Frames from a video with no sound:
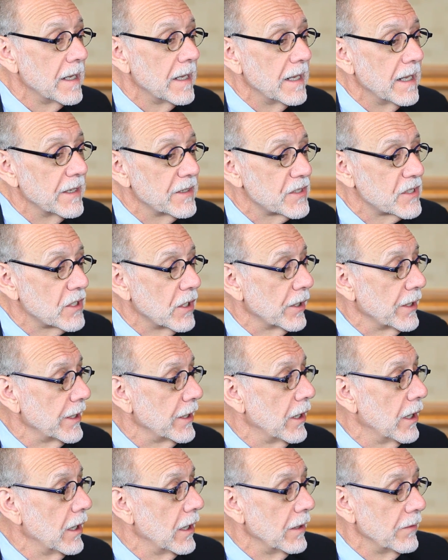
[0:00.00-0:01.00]
It started
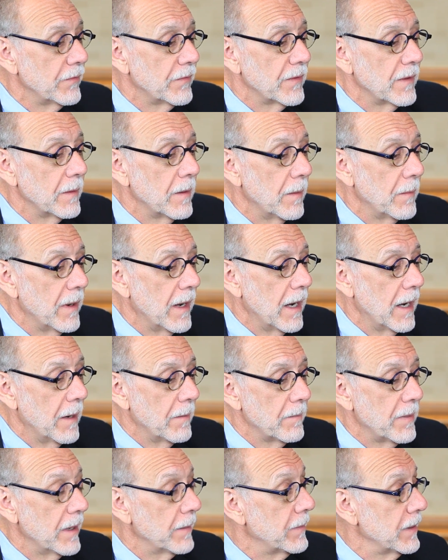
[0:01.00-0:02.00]
off
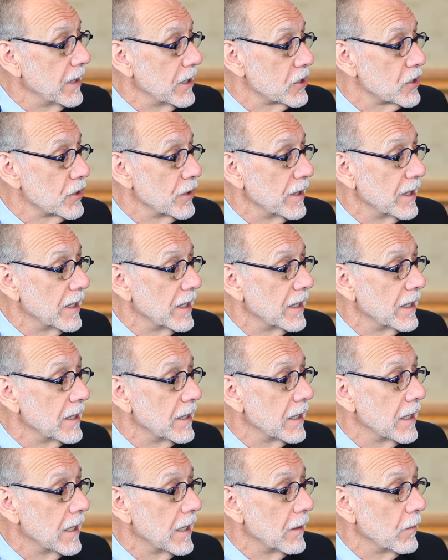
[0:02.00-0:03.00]
um, by being
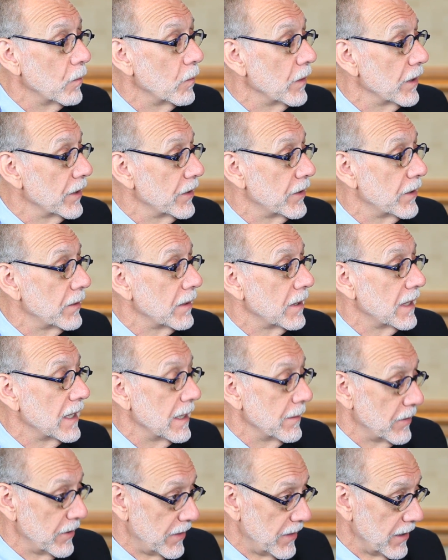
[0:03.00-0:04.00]
treated uh, with
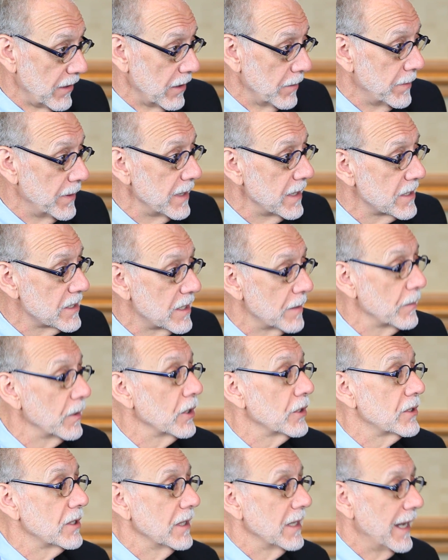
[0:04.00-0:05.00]
chemotherapy,
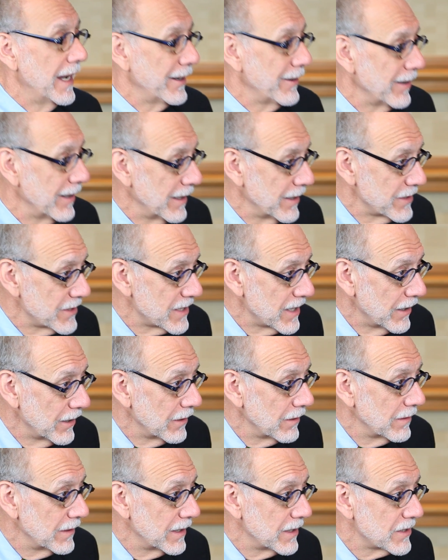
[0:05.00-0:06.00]
similar to Langerhans
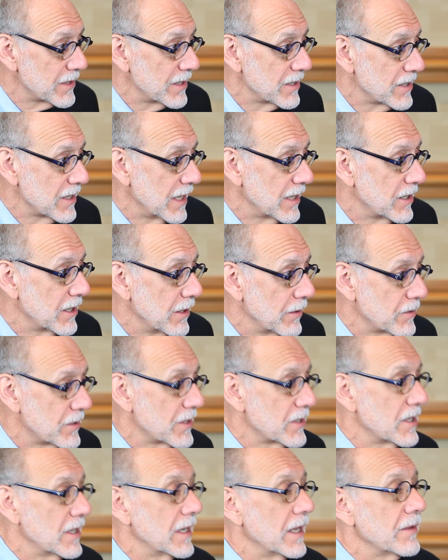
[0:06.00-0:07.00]
cell
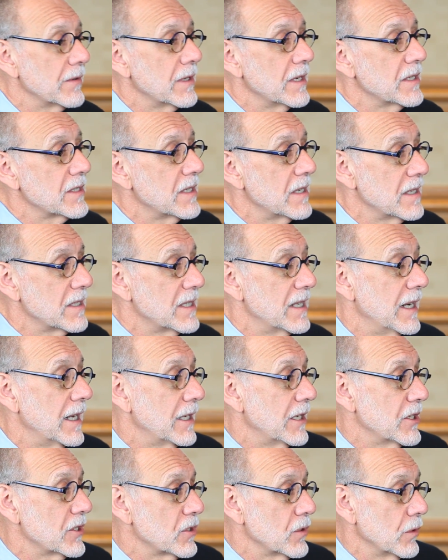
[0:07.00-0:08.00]
histiocytosis and other histiocytic
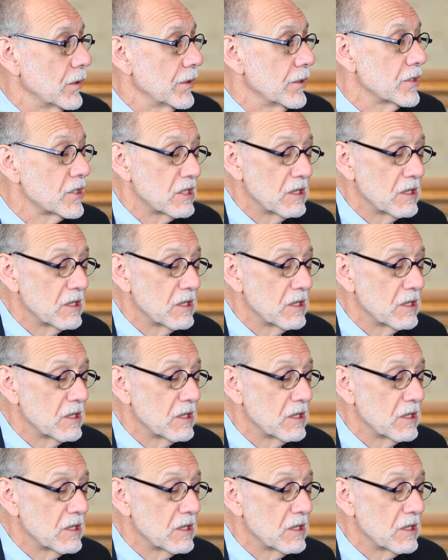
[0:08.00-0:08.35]
disorders.